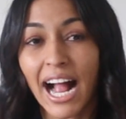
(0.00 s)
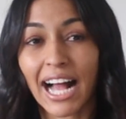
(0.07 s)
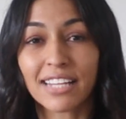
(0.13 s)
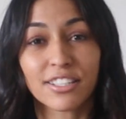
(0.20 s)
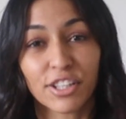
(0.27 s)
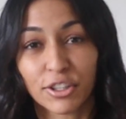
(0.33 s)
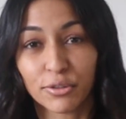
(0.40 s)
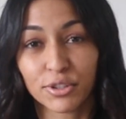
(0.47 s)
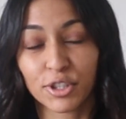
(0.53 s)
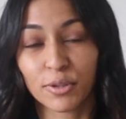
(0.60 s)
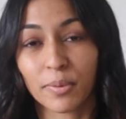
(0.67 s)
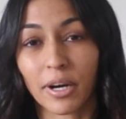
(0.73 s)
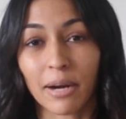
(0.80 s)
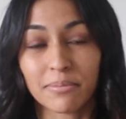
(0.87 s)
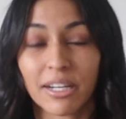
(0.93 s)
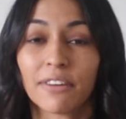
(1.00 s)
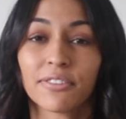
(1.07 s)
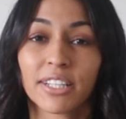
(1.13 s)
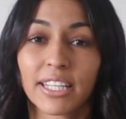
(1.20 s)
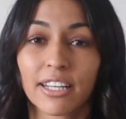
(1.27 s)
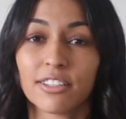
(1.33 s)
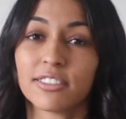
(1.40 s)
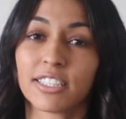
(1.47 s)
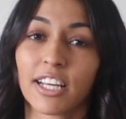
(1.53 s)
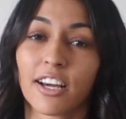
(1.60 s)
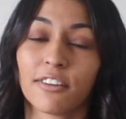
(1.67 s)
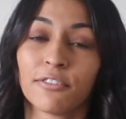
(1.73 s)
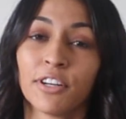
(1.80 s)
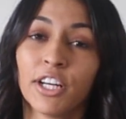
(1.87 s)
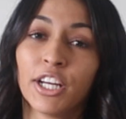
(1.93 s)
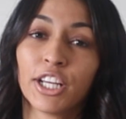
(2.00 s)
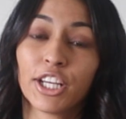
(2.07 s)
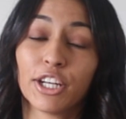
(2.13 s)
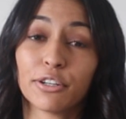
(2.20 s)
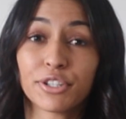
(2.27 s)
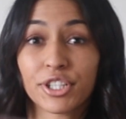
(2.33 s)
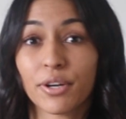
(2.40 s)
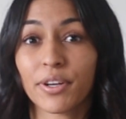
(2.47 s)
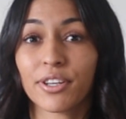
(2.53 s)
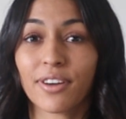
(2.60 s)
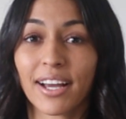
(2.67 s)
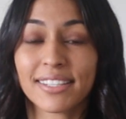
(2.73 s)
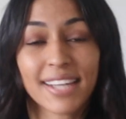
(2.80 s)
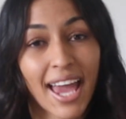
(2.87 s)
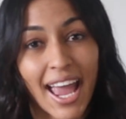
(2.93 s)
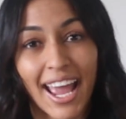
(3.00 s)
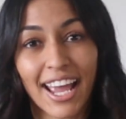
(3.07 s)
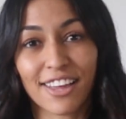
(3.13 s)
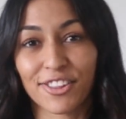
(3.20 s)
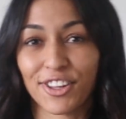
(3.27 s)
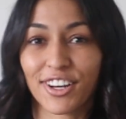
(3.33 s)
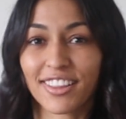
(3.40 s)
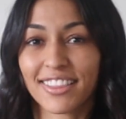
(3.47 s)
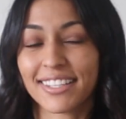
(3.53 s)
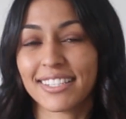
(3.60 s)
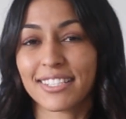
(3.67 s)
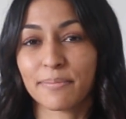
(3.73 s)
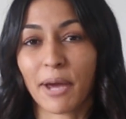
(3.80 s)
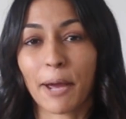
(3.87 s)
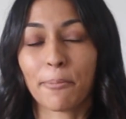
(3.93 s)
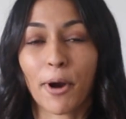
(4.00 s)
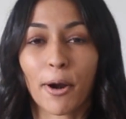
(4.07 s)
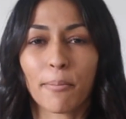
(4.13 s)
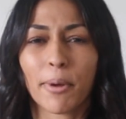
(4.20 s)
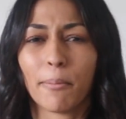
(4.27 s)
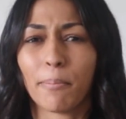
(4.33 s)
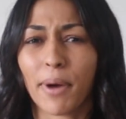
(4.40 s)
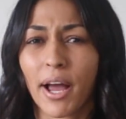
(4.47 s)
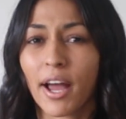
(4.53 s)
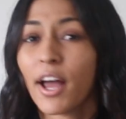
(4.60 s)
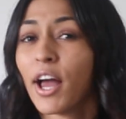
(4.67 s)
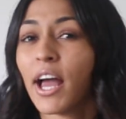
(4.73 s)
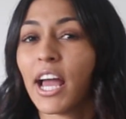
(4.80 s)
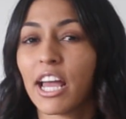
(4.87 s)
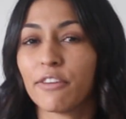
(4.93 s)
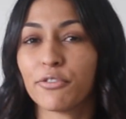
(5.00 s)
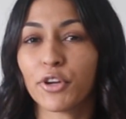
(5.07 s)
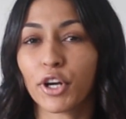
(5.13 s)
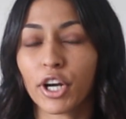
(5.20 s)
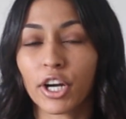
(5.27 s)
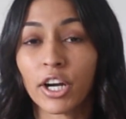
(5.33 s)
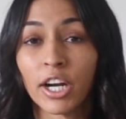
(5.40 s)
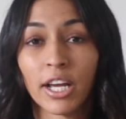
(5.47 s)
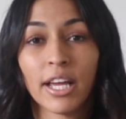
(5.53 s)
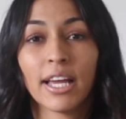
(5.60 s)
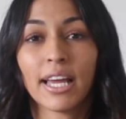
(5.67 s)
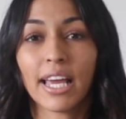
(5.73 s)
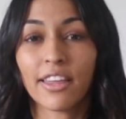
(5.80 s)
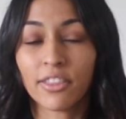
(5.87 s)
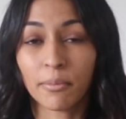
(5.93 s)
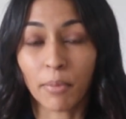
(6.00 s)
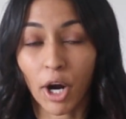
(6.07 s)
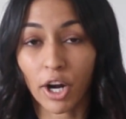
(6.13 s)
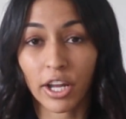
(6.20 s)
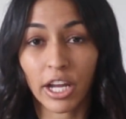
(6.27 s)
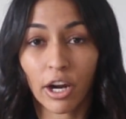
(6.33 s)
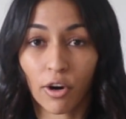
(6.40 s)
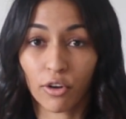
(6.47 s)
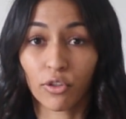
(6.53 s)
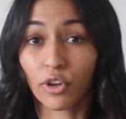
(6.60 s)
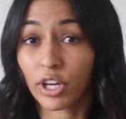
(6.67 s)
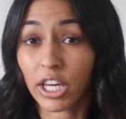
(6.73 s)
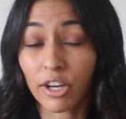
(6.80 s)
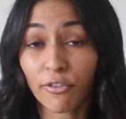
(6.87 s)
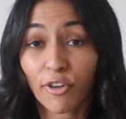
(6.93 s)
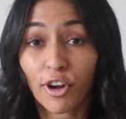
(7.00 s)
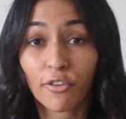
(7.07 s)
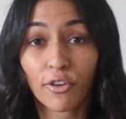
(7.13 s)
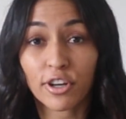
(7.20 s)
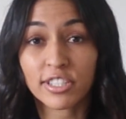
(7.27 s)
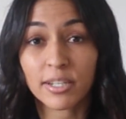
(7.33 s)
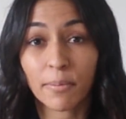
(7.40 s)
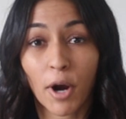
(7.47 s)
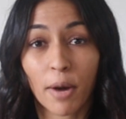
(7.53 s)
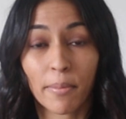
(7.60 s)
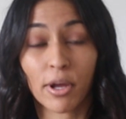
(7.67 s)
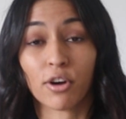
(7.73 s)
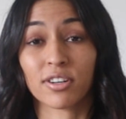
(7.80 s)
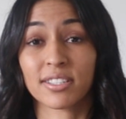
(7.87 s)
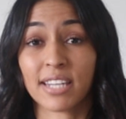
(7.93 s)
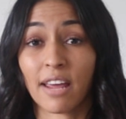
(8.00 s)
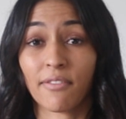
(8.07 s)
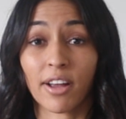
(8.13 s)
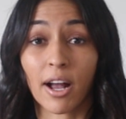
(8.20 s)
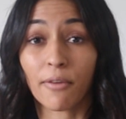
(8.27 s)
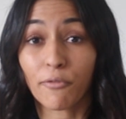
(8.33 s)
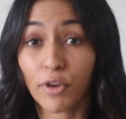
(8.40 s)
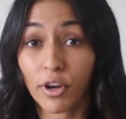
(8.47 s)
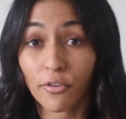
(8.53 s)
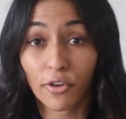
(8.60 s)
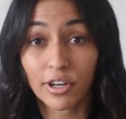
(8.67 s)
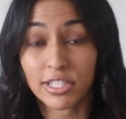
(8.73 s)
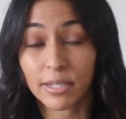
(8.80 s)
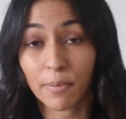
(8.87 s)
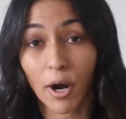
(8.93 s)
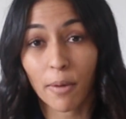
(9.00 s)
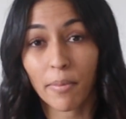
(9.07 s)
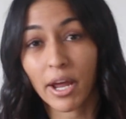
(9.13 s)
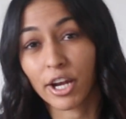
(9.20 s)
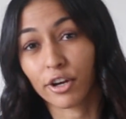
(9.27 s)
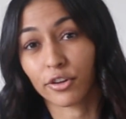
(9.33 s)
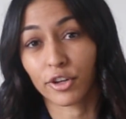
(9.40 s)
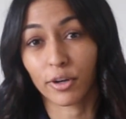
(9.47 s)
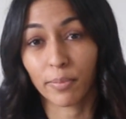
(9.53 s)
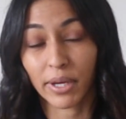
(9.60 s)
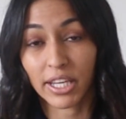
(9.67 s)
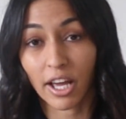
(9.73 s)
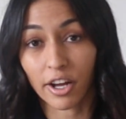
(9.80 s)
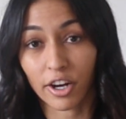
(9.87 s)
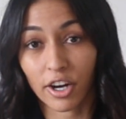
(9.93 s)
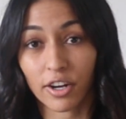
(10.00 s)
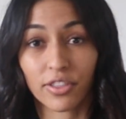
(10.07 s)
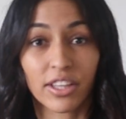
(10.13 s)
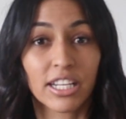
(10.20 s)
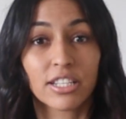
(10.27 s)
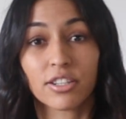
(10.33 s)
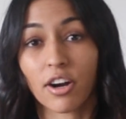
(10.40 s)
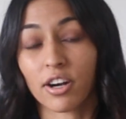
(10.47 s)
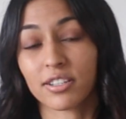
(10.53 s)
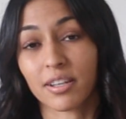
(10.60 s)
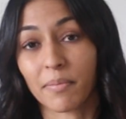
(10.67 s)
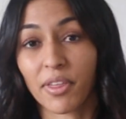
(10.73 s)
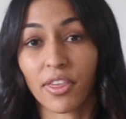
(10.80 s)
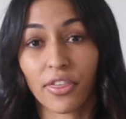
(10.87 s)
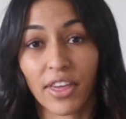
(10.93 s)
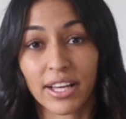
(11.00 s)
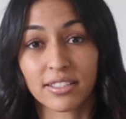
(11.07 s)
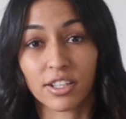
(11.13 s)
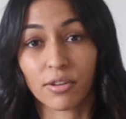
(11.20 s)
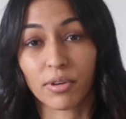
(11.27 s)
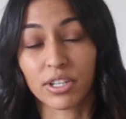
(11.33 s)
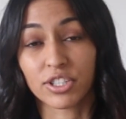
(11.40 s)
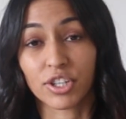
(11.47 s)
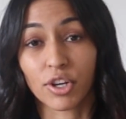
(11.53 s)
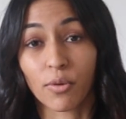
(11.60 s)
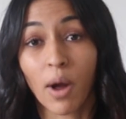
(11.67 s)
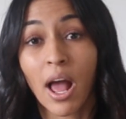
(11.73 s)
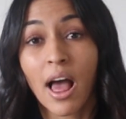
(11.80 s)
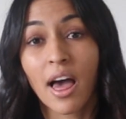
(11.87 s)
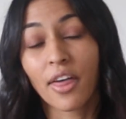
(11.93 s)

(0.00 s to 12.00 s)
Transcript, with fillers: as a YouTuber, I'm definitely guilty of, you know, showing you guys, hey, look, this is my apartment, but if you're in the market or looking for your first apartment or saving up for your first apartment and you're a little bit younger, these are some of the things that you can do